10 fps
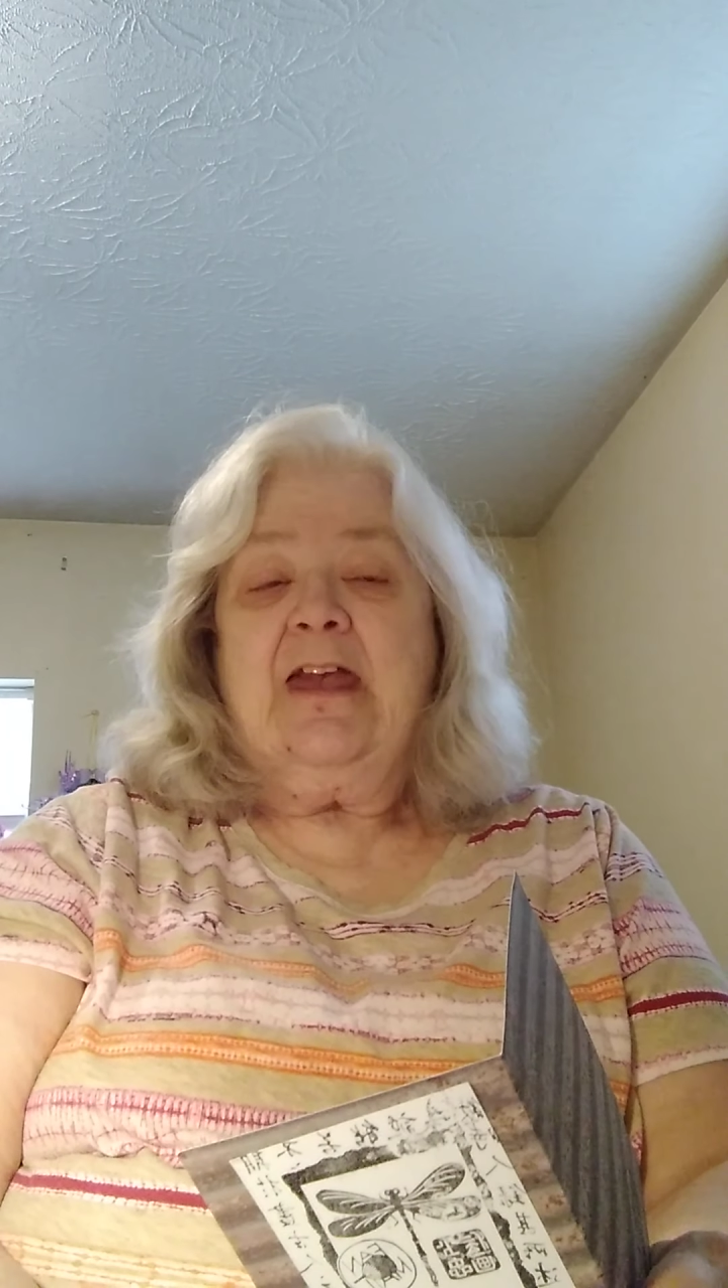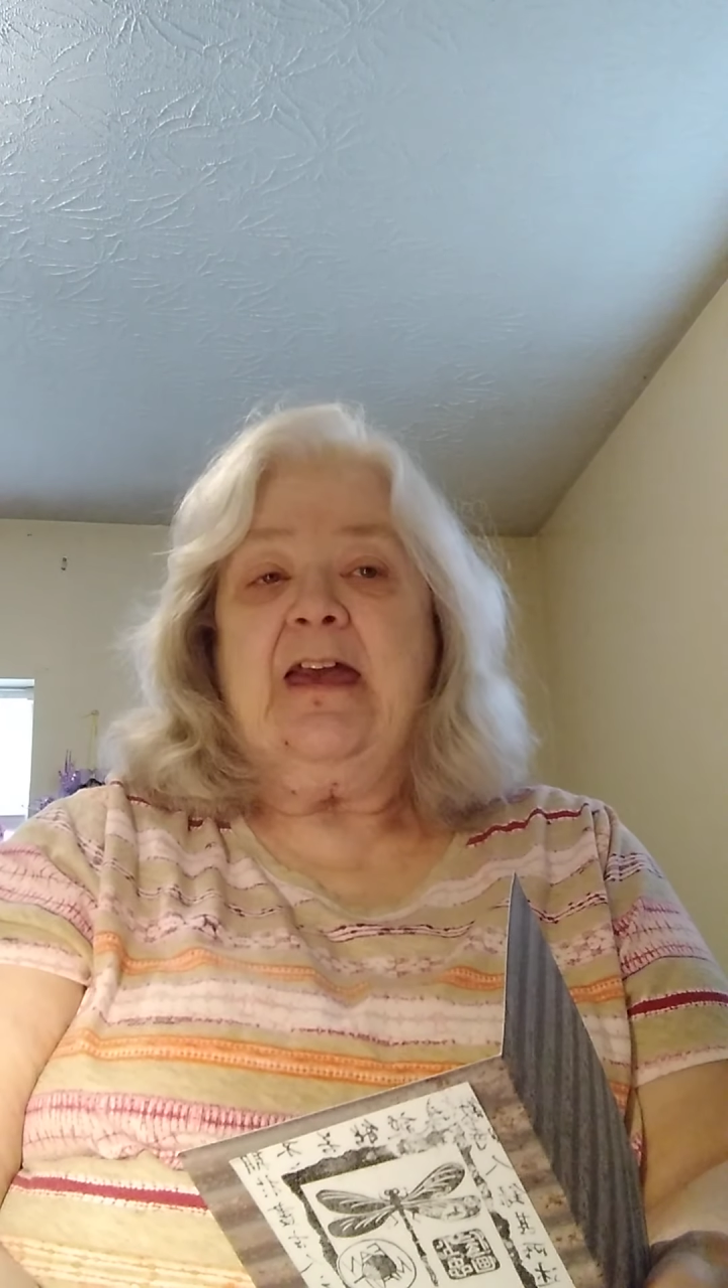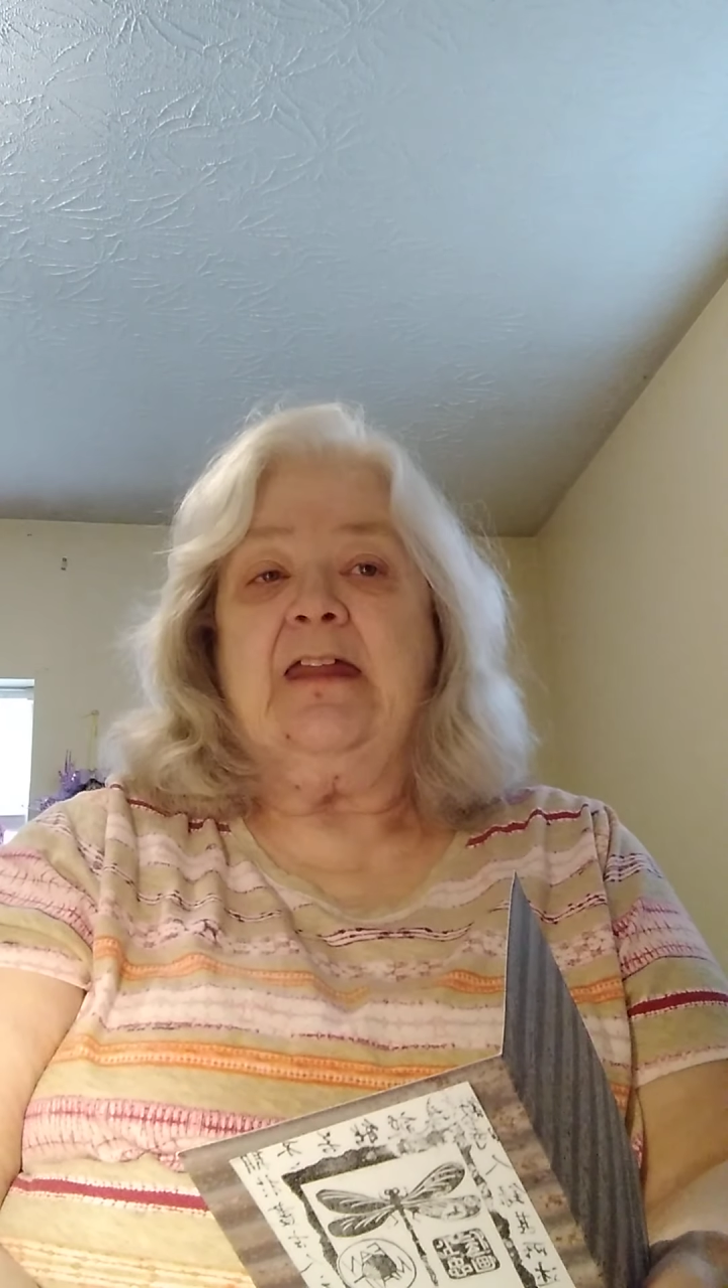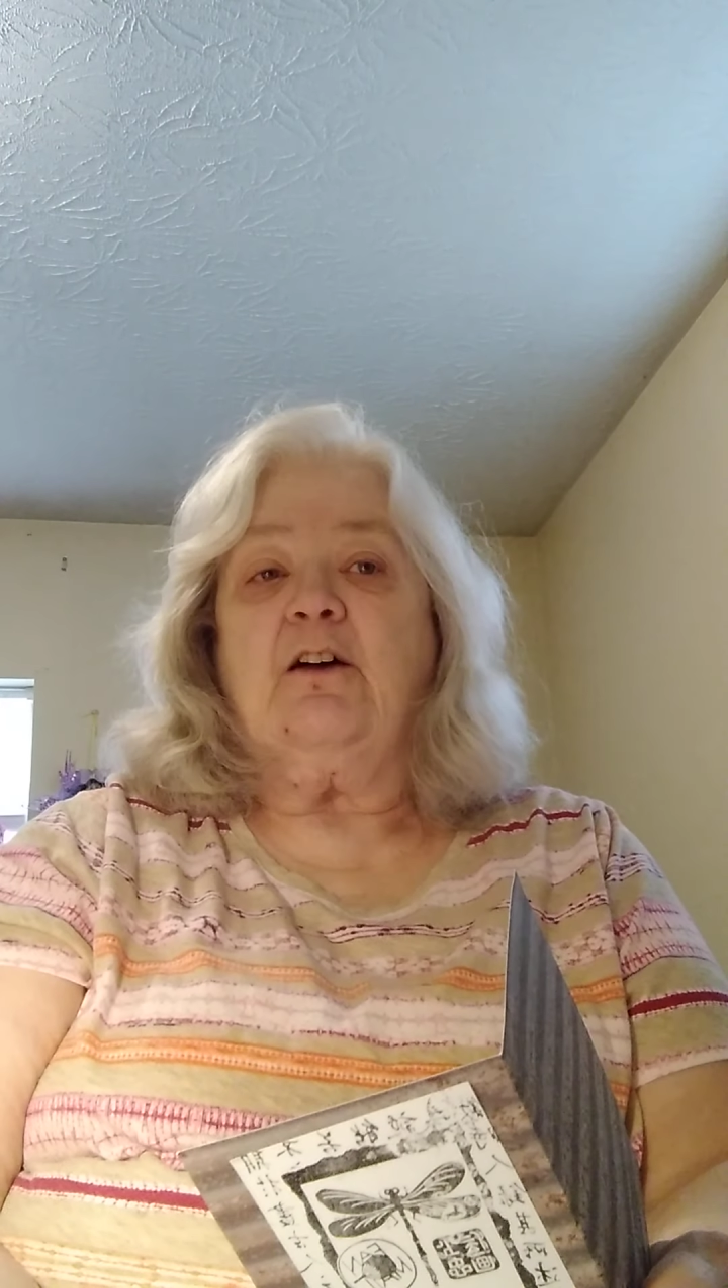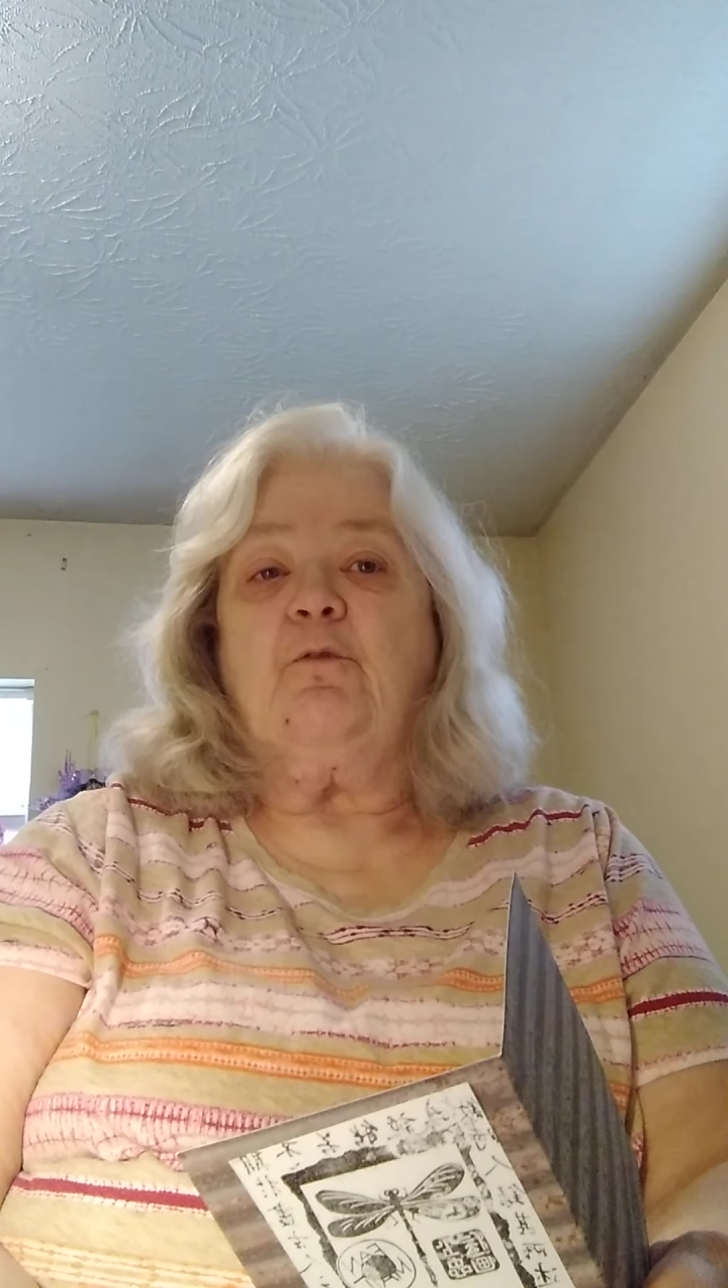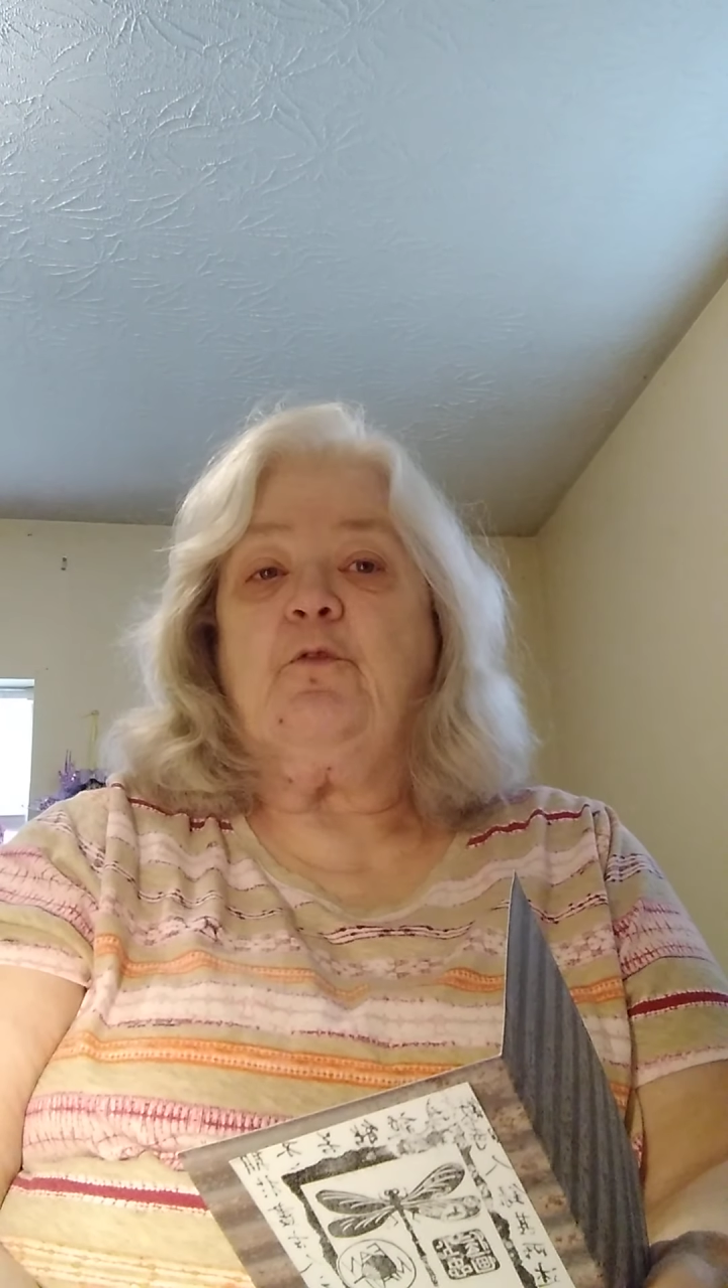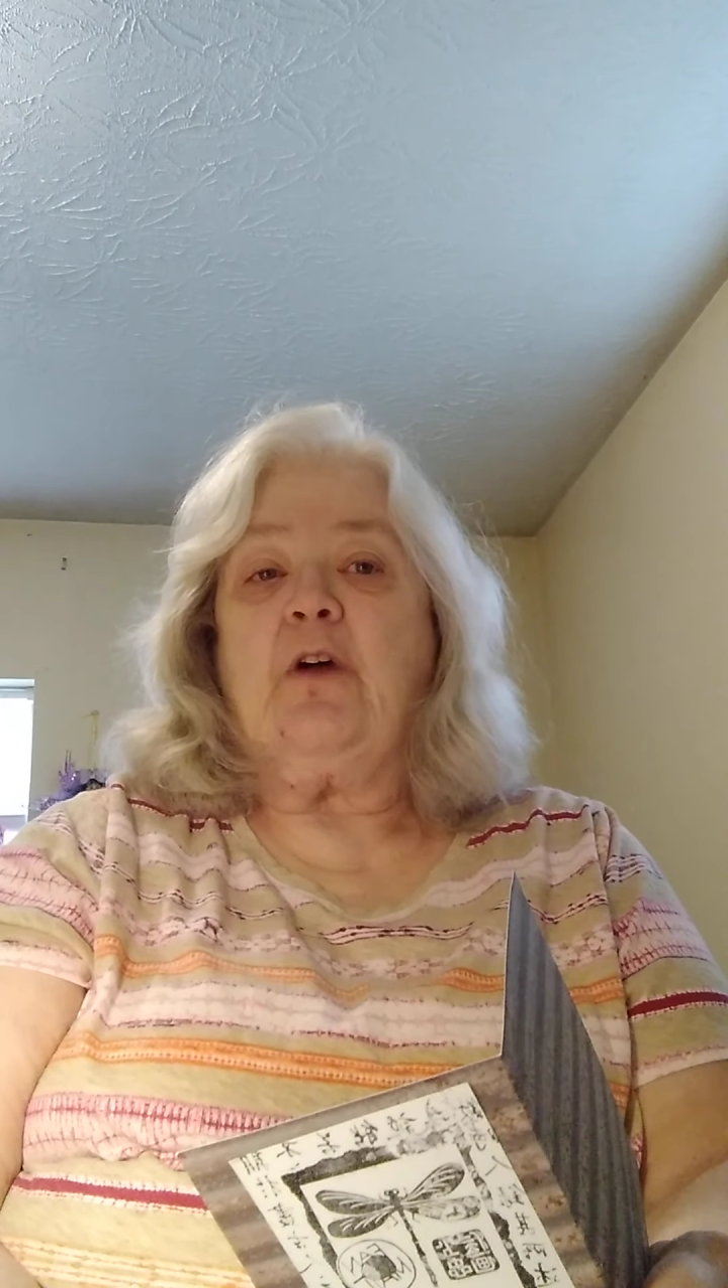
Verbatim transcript: And on